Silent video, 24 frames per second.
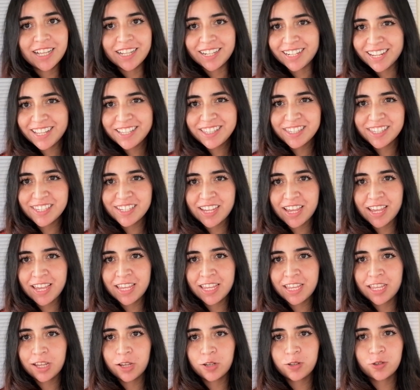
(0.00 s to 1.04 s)
Let's
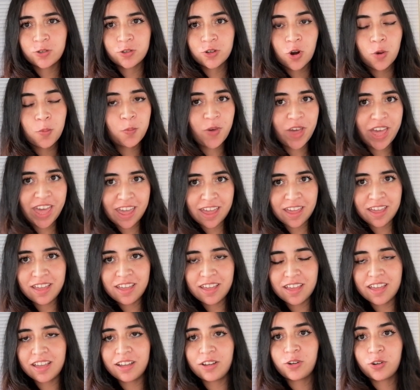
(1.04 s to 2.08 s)
say Group A
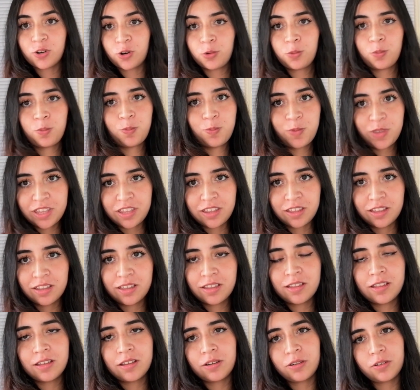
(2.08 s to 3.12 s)
and Group B.
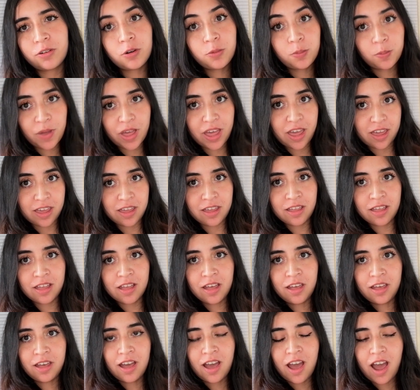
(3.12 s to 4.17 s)
Group A
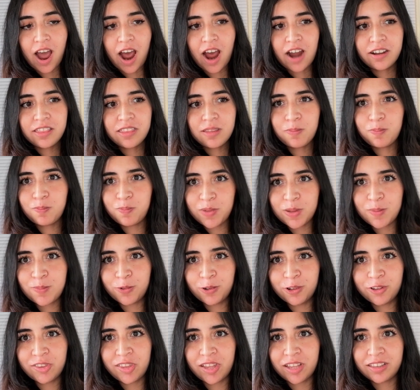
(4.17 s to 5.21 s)
are the
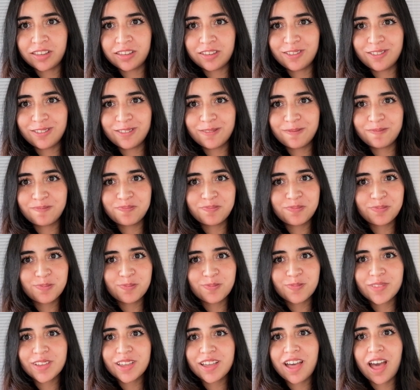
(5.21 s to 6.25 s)
people that
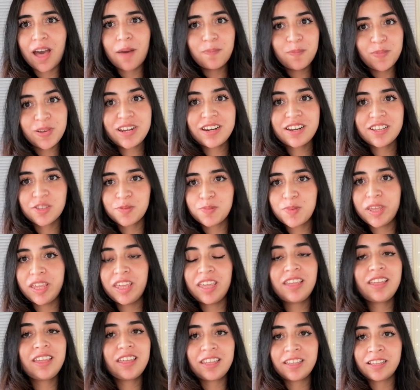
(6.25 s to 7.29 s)
have been
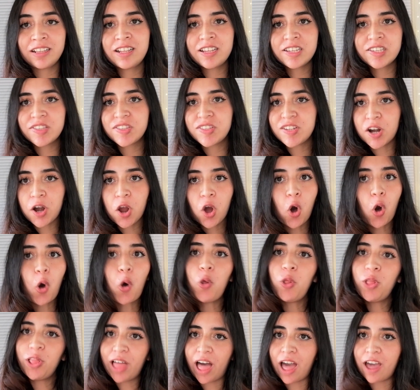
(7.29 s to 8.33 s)
speaking English their
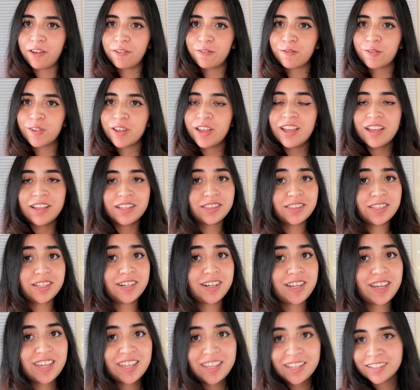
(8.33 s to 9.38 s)
whole life. Their
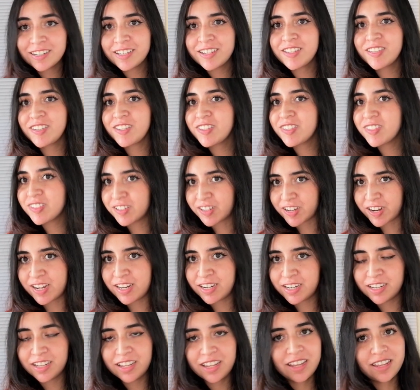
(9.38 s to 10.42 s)
English is
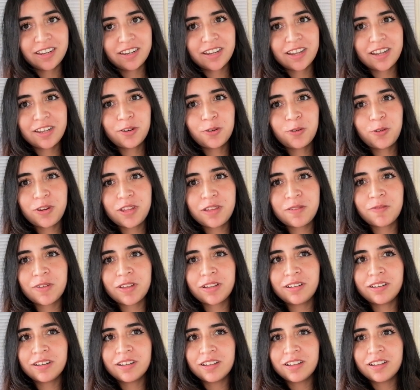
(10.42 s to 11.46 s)
great and they don't
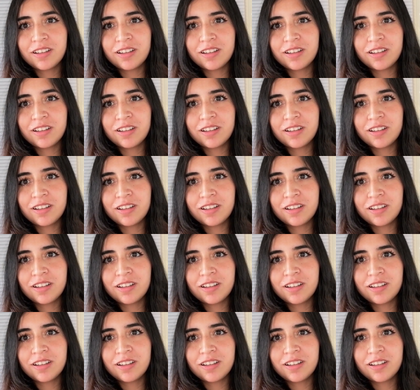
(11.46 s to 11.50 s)
even